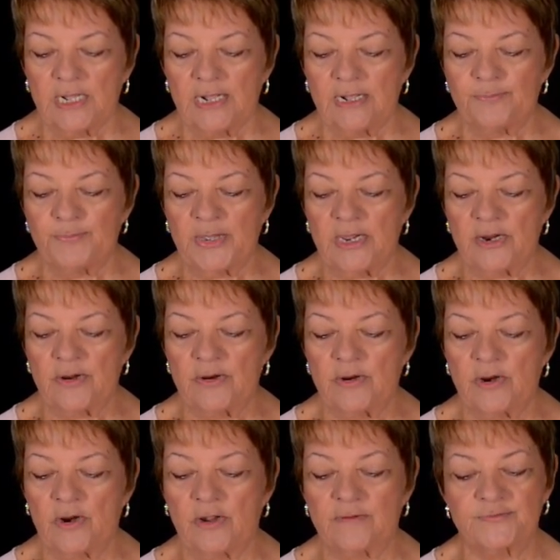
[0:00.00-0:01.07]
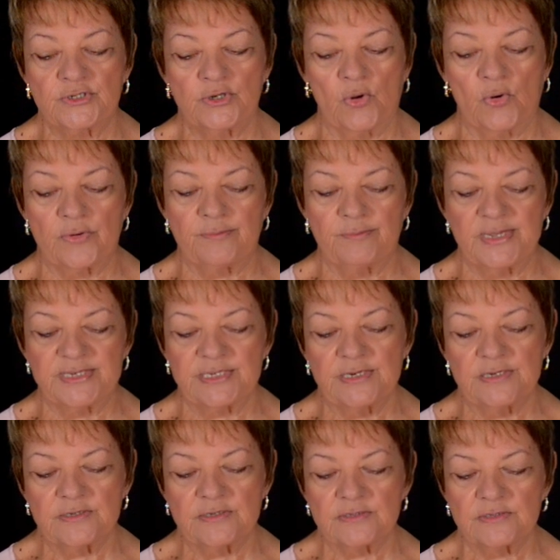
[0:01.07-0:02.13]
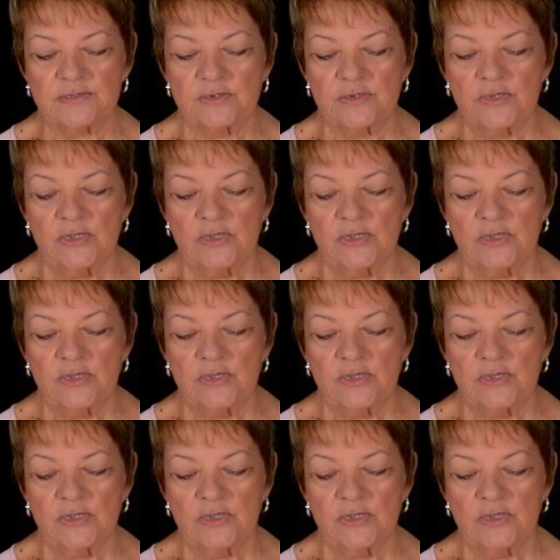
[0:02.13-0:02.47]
a pair of torn mittens,